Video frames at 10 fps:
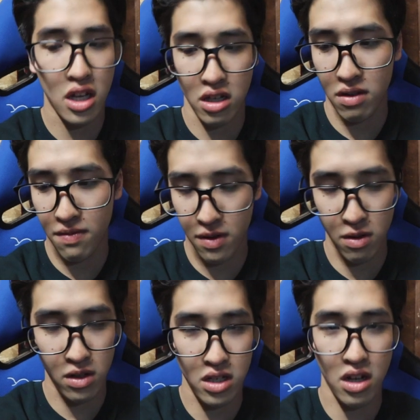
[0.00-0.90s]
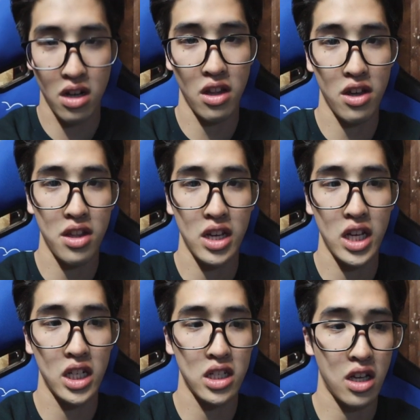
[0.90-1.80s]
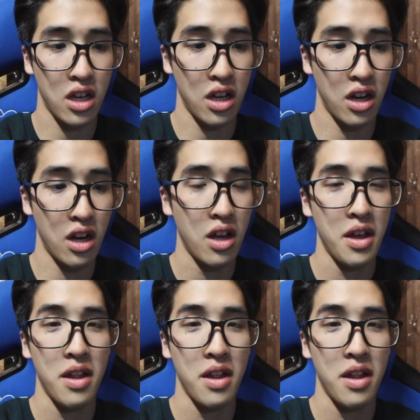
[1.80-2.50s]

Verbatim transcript: I could focus on other things and